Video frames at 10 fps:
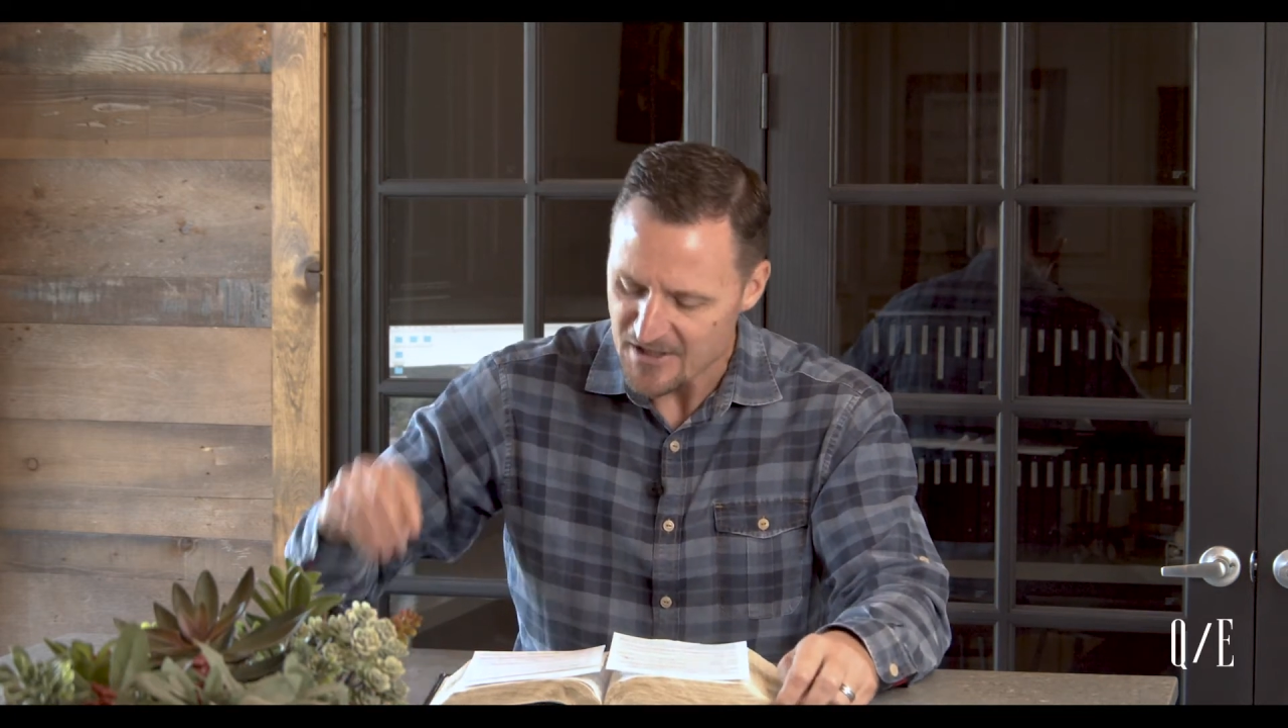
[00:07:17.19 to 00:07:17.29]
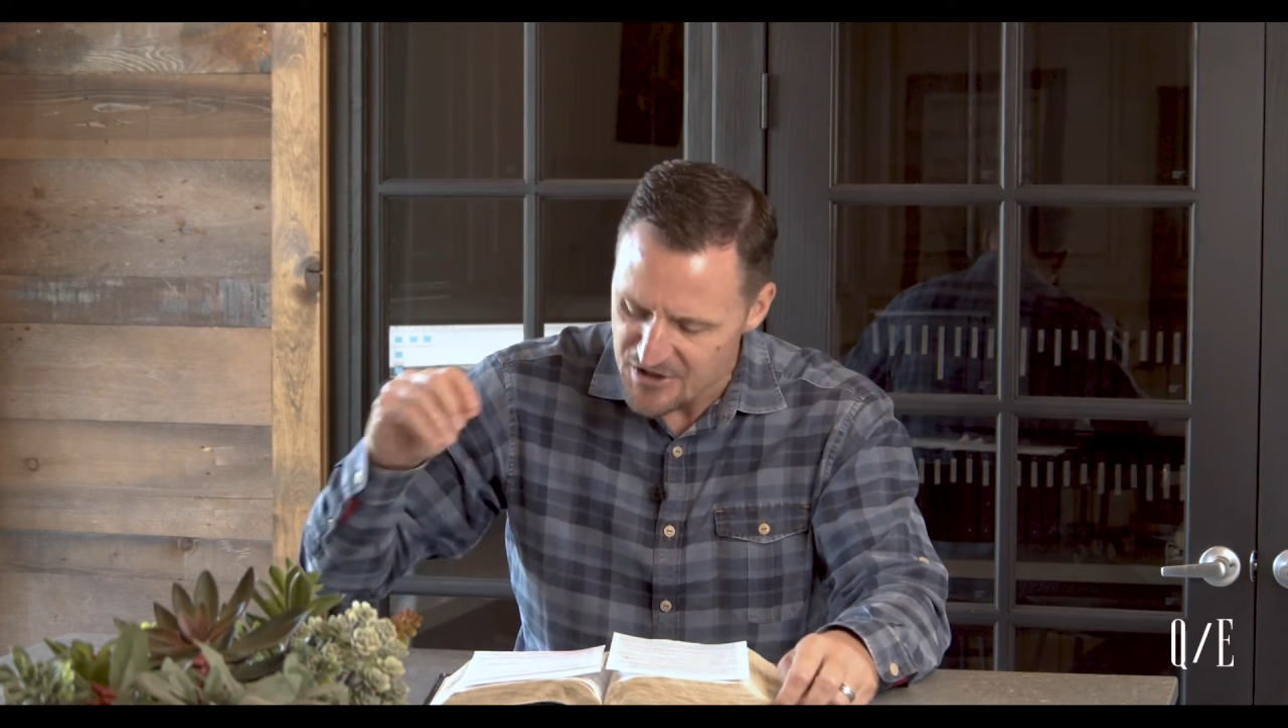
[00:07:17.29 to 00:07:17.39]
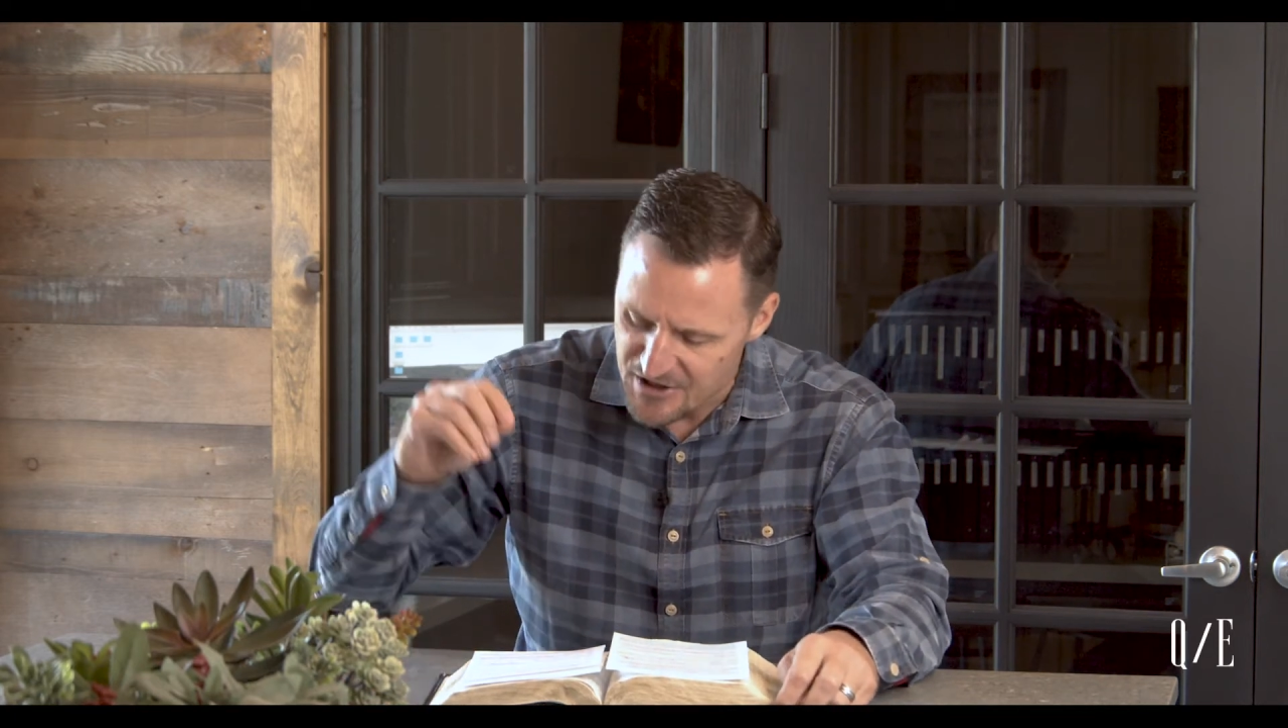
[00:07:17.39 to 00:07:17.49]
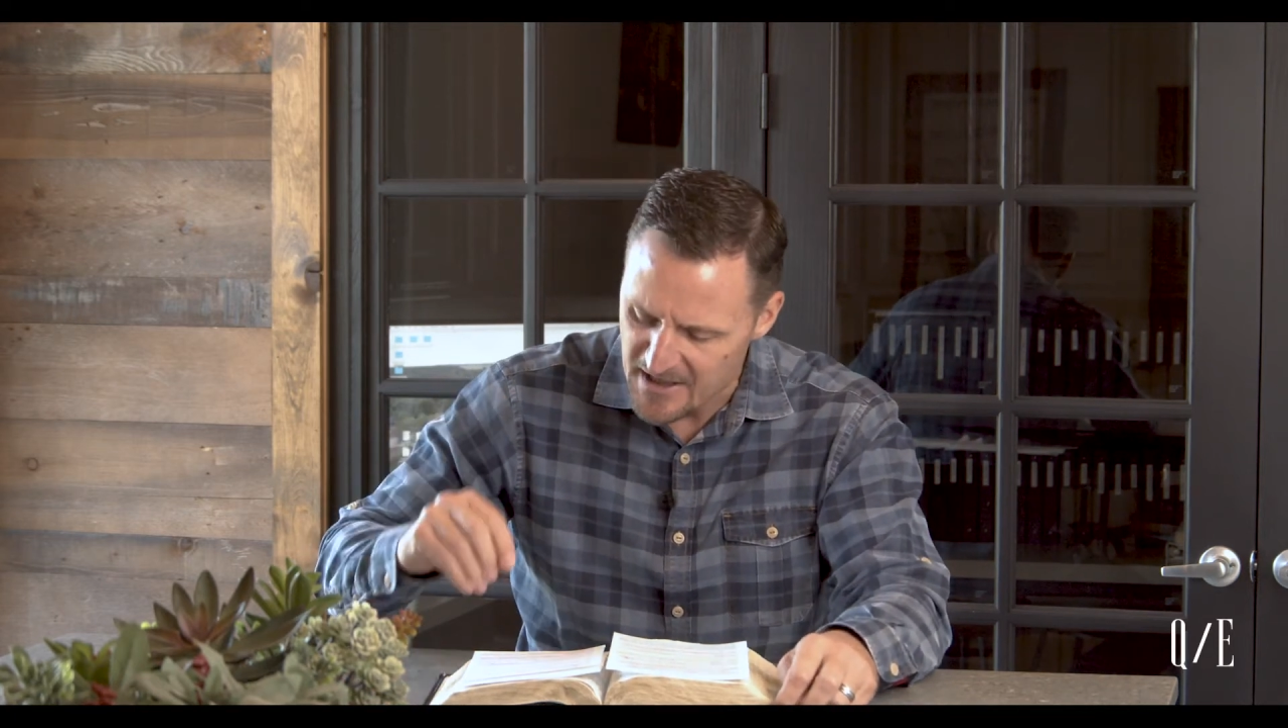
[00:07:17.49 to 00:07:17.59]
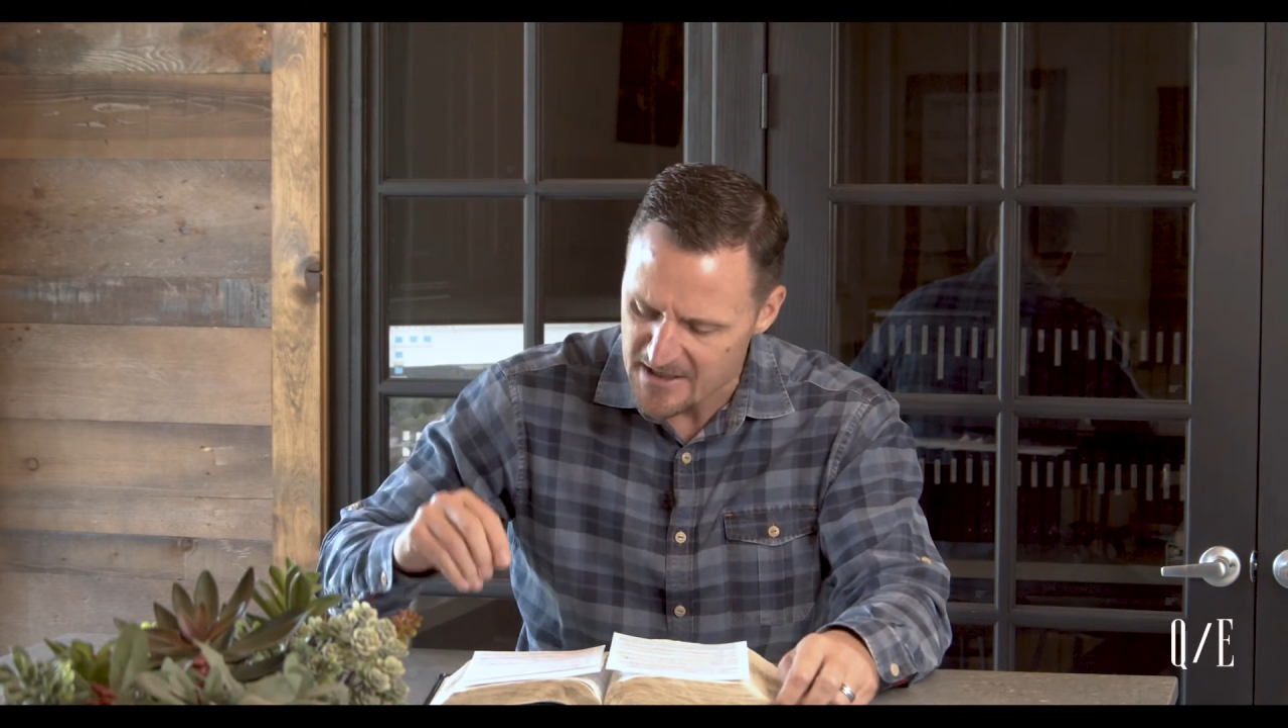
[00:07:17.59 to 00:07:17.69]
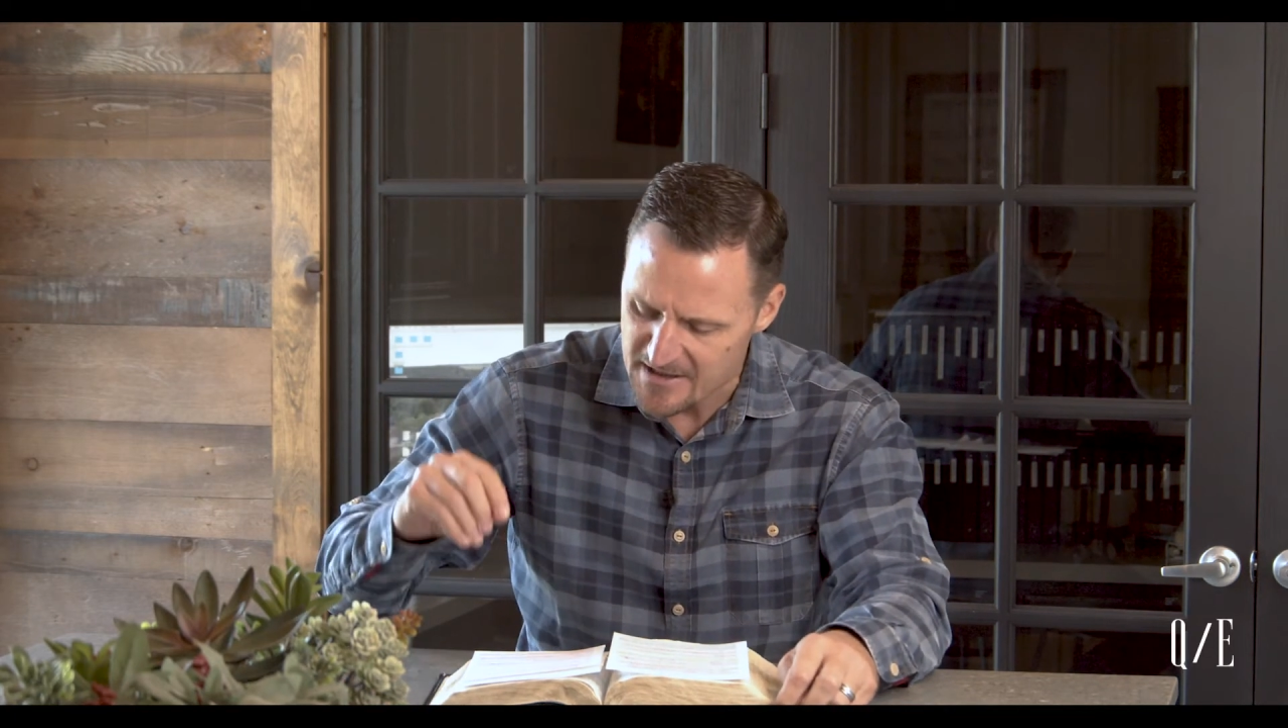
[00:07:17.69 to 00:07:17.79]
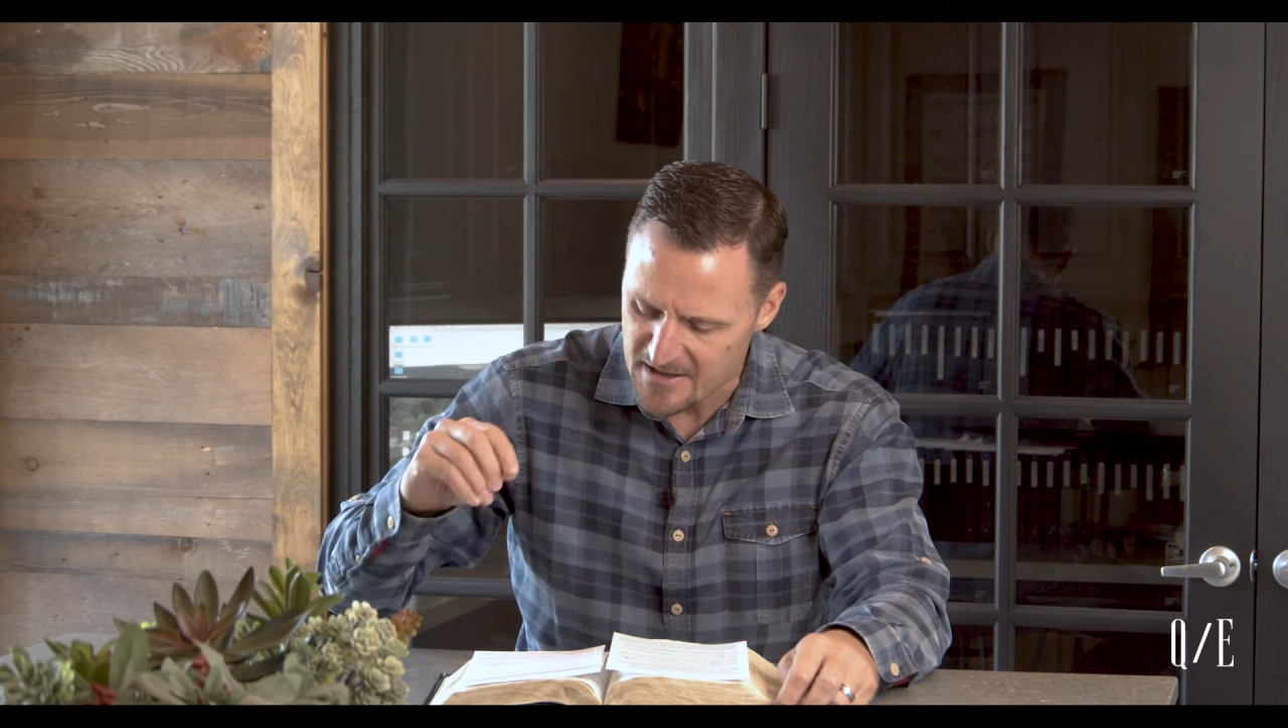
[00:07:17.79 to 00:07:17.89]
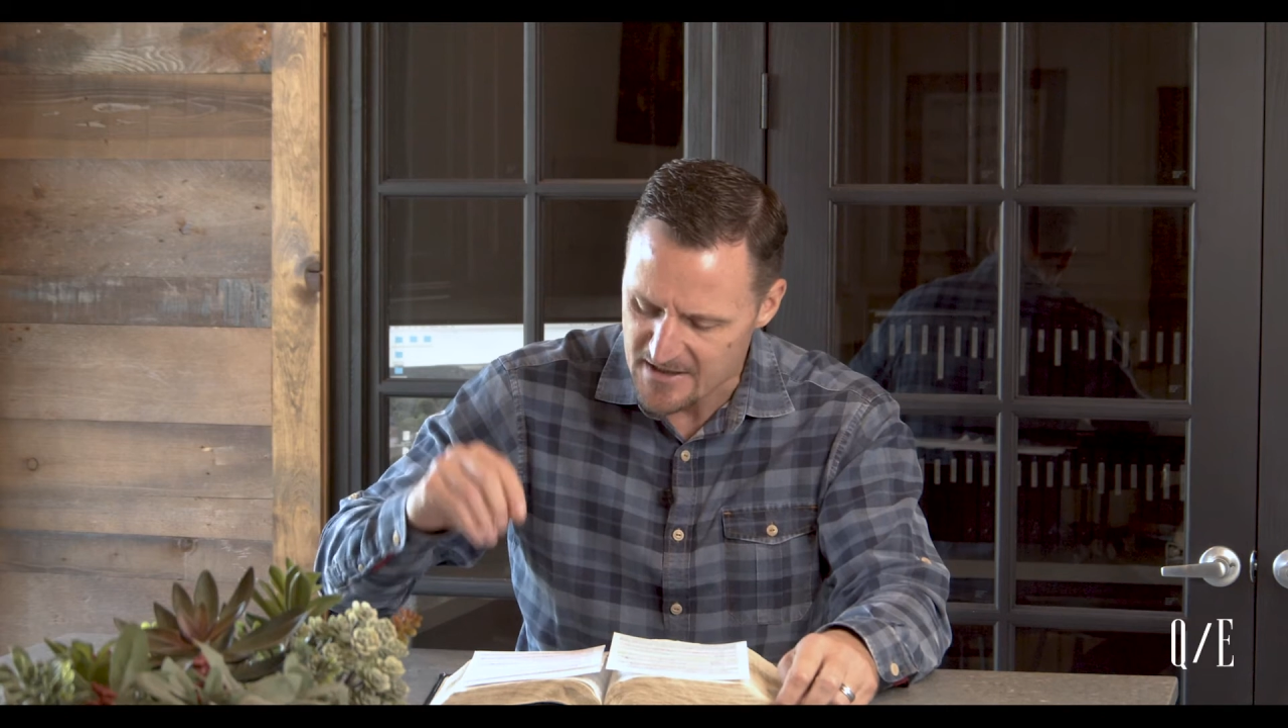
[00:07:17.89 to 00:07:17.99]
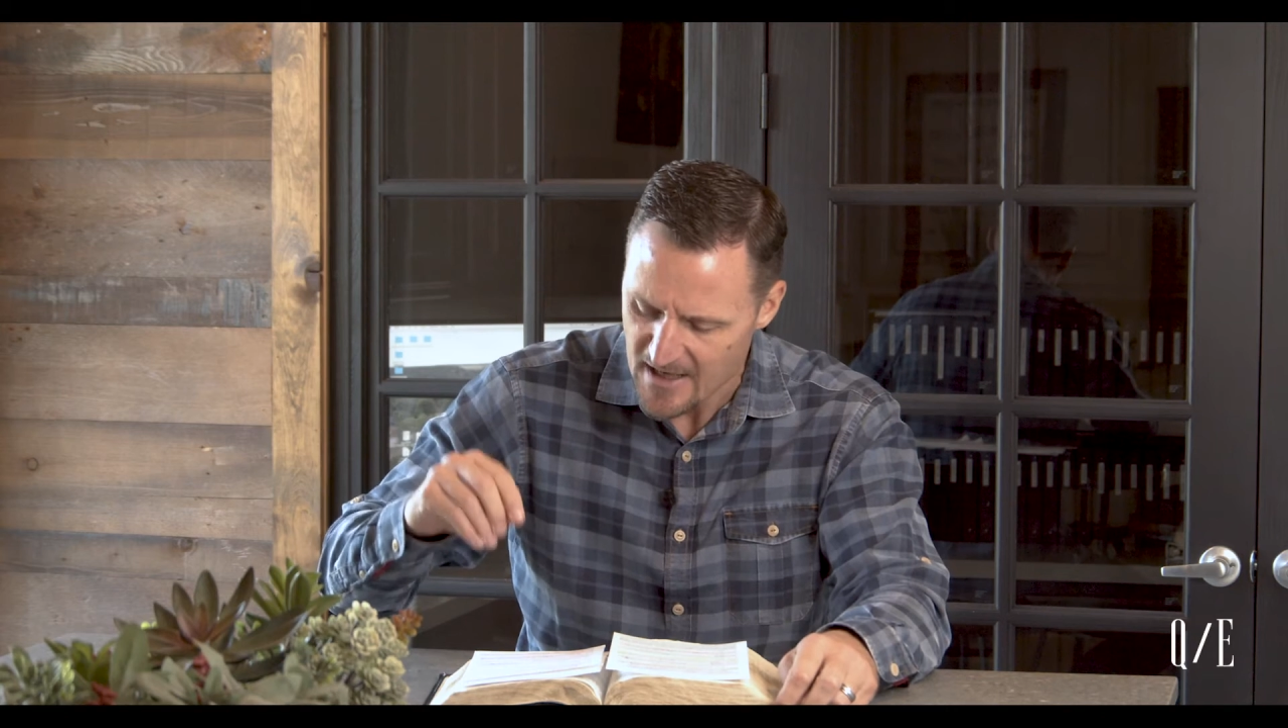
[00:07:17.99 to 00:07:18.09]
Jesus